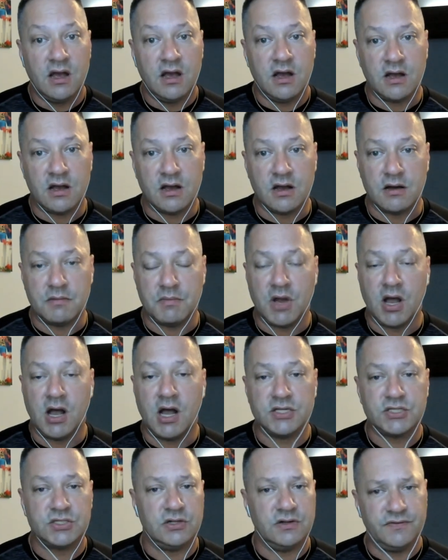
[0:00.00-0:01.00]

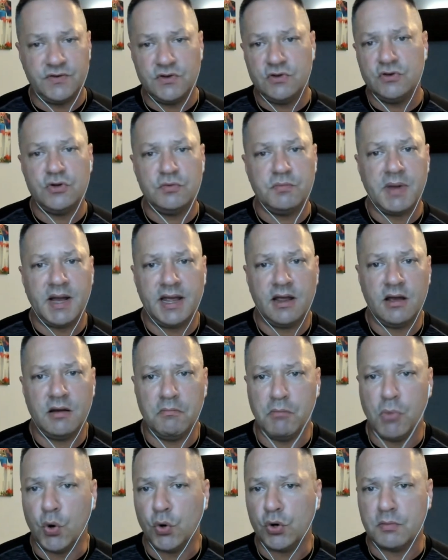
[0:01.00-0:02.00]
Also, if you do buy a
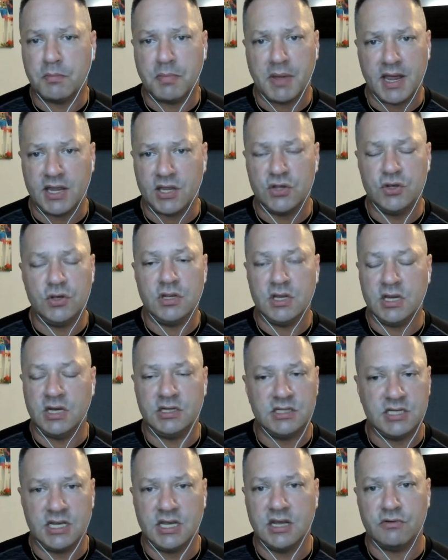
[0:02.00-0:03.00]
motorbike
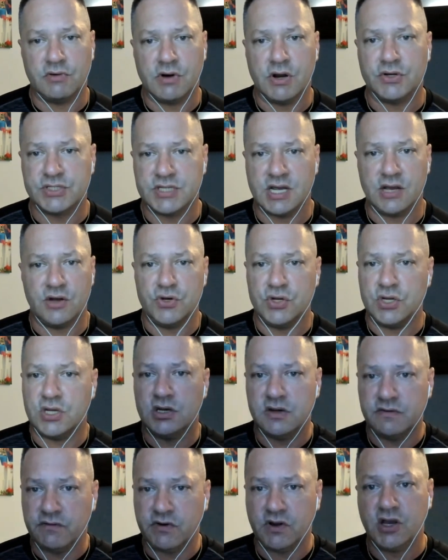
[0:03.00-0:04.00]
and to get around town, you
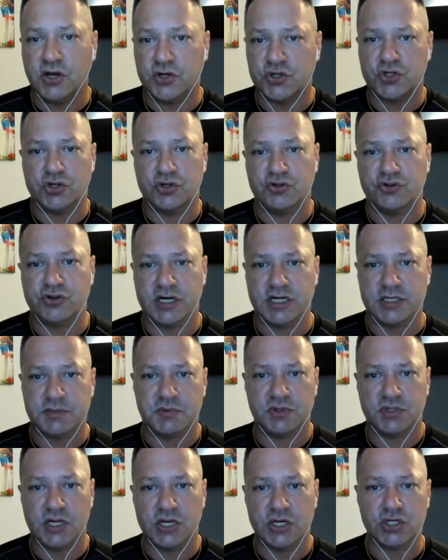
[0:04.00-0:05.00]
can even cut your
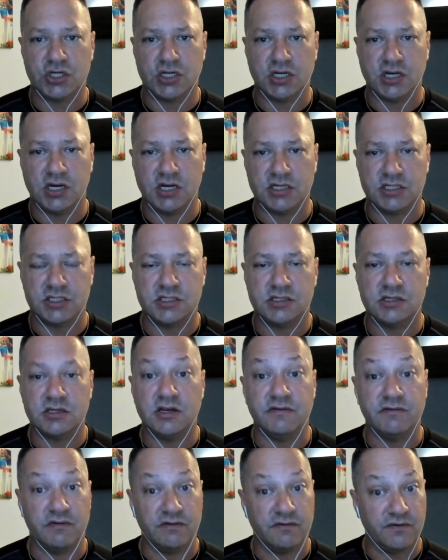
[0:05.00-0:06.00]
transportation costs
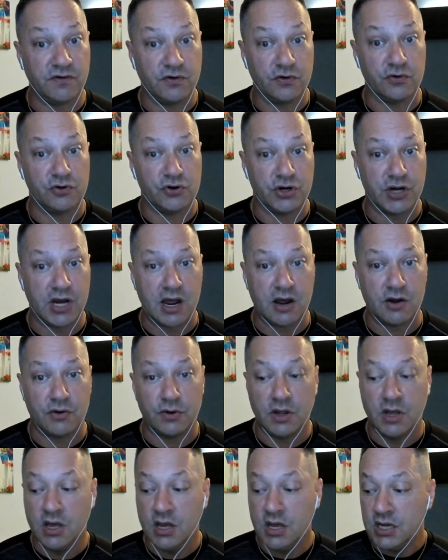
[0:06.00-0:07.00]
even further
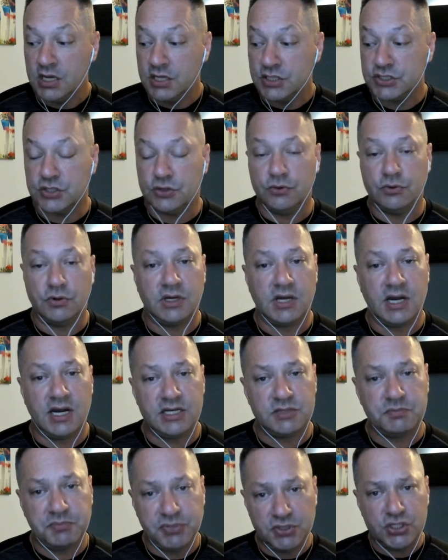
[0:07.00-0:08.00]
down. So
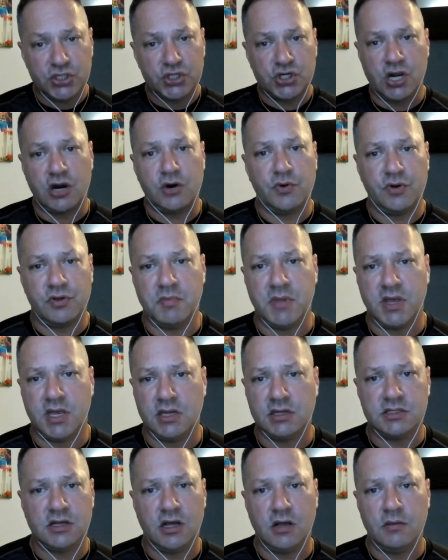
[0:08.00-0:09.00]
guys, please share with me
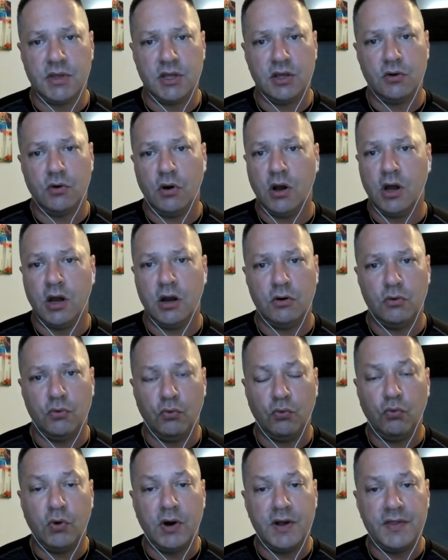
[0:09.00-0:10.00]
and tell me
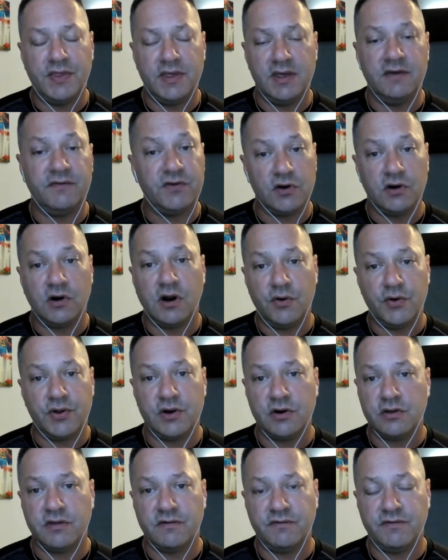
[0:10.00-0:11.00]
what, if you're out
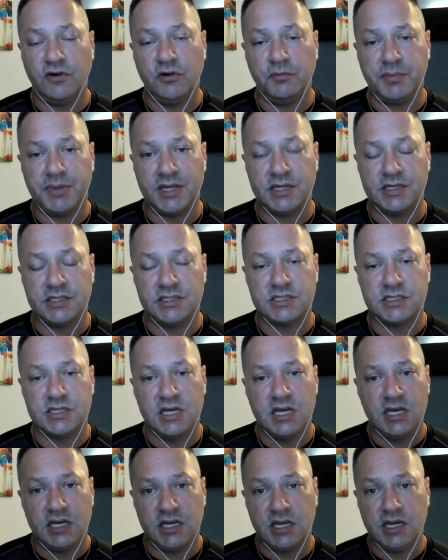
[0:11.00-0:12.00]
here in the
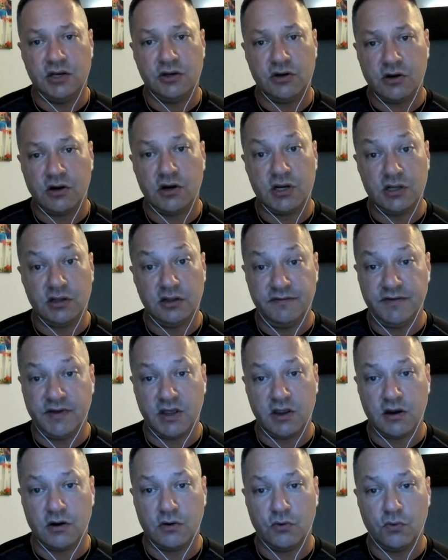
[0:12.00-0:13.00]
Philippines and you're already
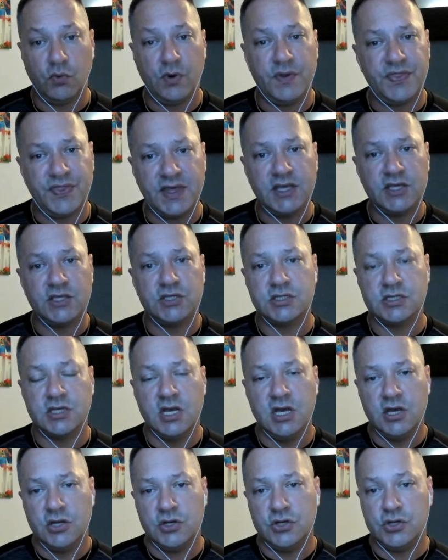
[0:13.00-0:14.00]
living here, what
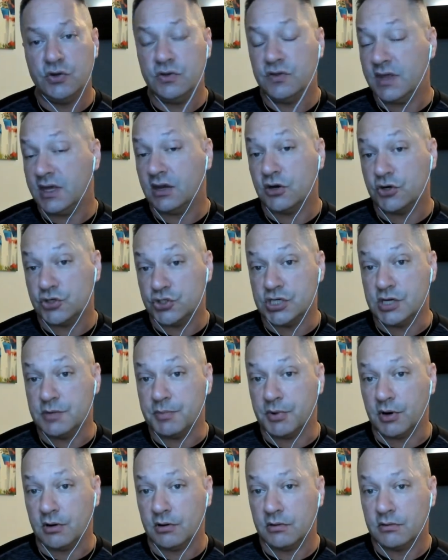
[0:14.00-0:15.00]
things do you think are
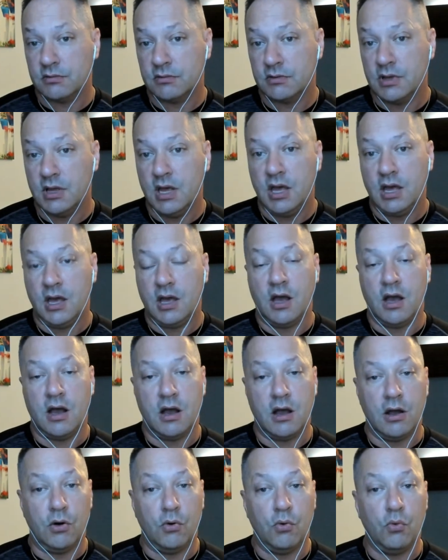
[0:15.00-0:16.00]
cheaper?
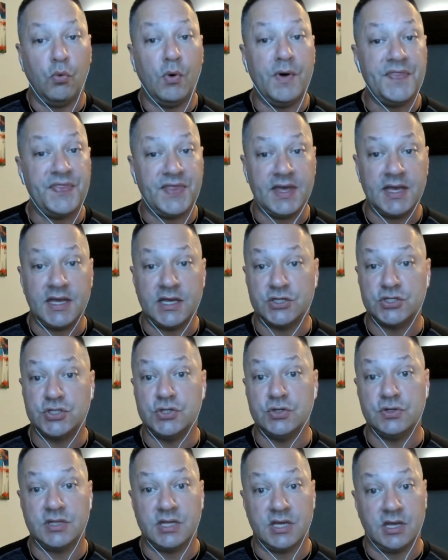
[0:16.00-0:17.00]
What things
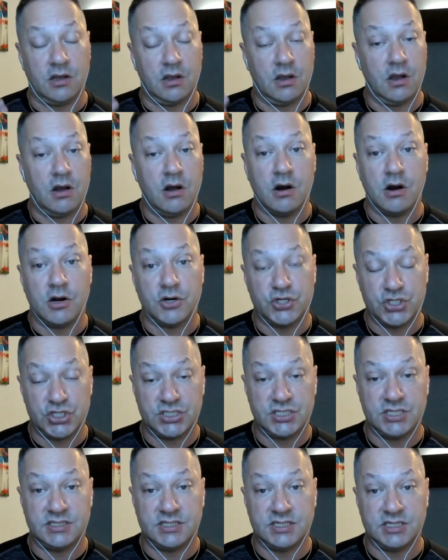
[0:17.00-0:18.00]
do you think are
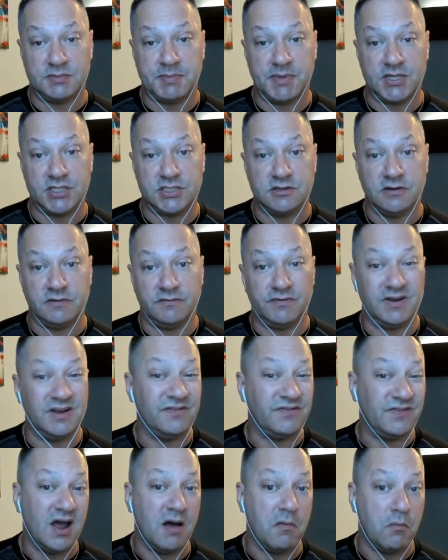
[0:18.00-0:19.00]
just as expensive,
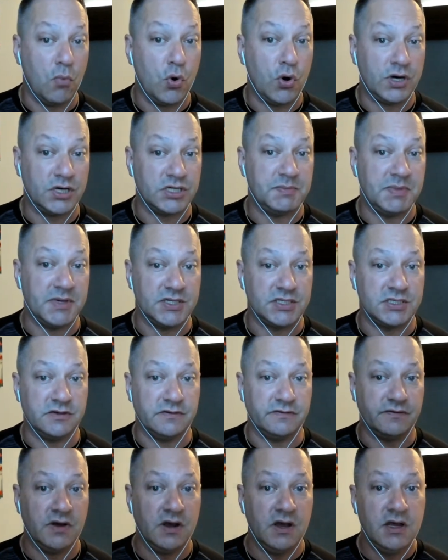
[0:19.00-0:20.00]
if not more
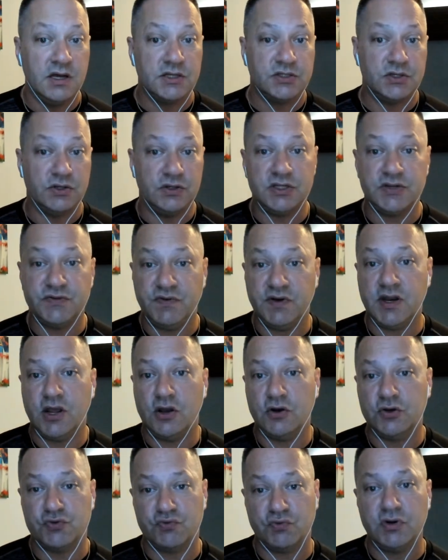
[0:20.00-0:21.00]
expensive? So this
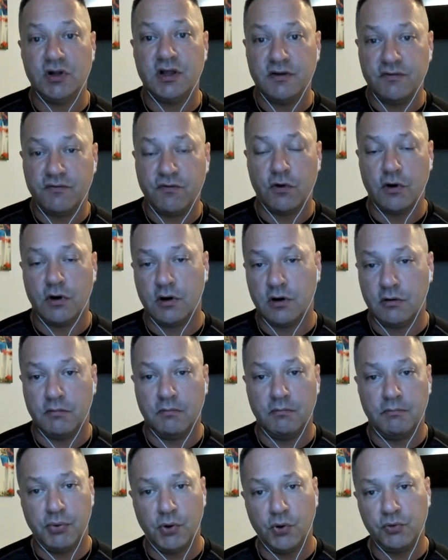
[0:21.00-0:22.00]
video is really for
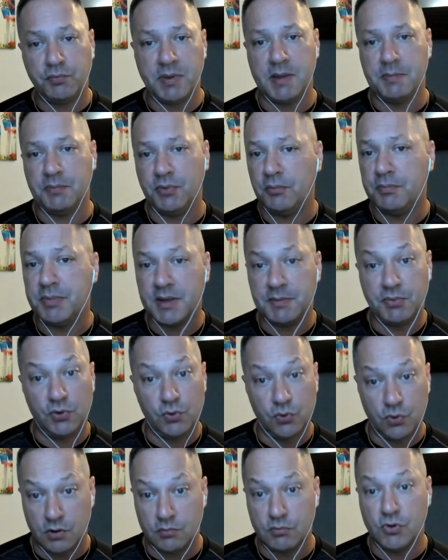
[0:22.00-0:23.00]
both people
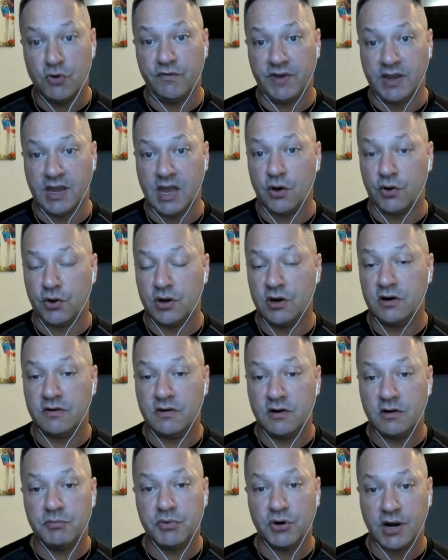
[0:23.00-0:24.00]
who are moving out
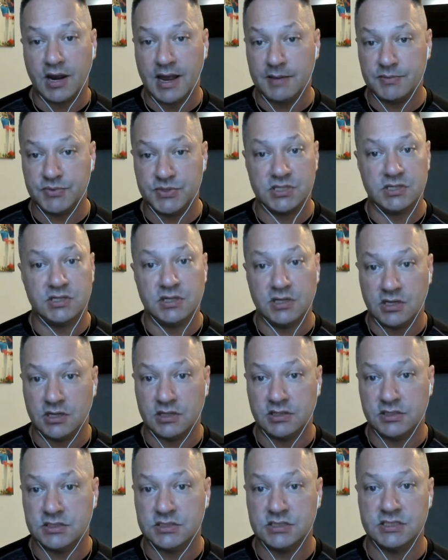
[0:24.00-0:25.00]
here, perhaps.
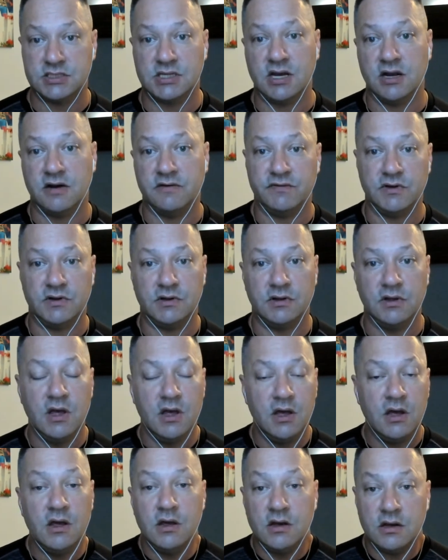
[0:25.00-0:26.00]
This is kind
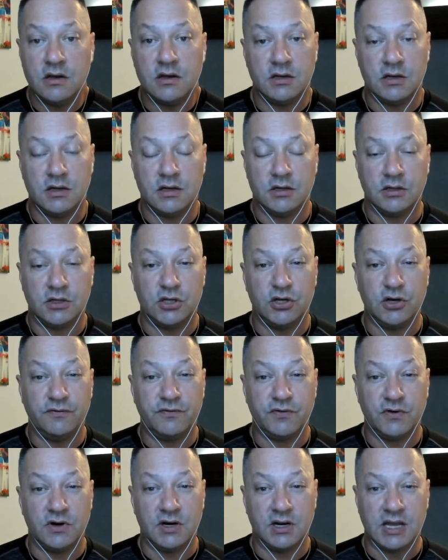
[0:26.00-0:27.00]
of good
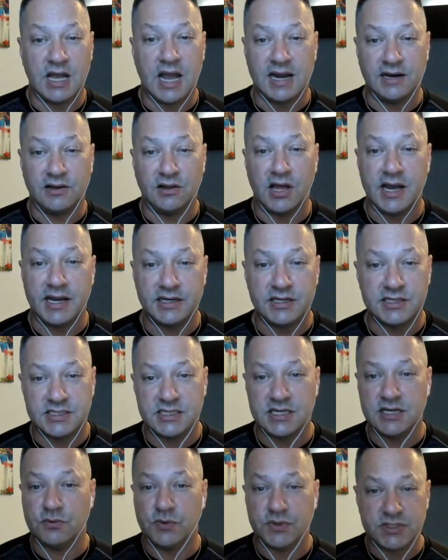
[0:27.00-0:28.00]
for a guideline to
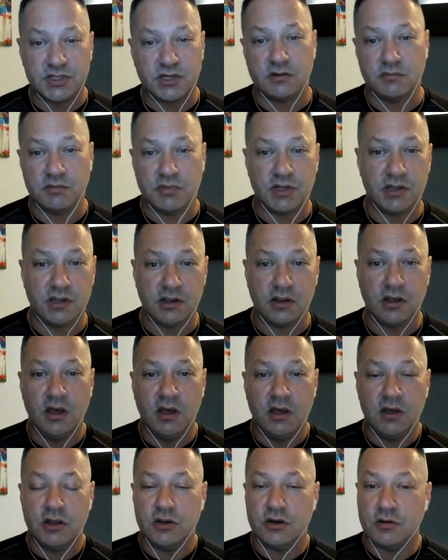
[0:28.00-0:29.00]
see what's going to be
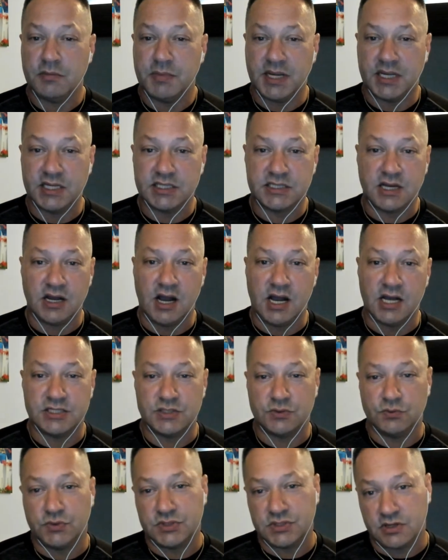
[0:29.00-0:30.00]
your biggest
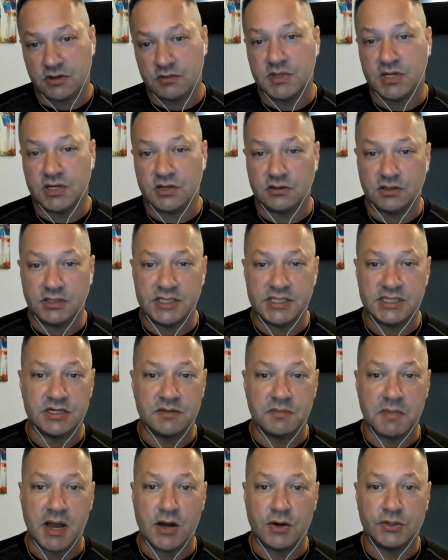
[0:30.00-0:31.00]
cost and what's going to be your least
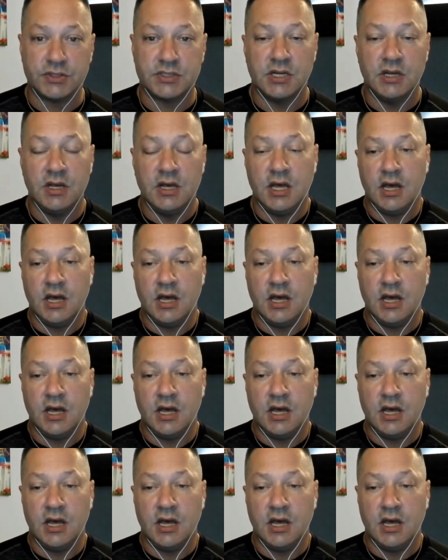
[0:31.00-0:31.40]
amount.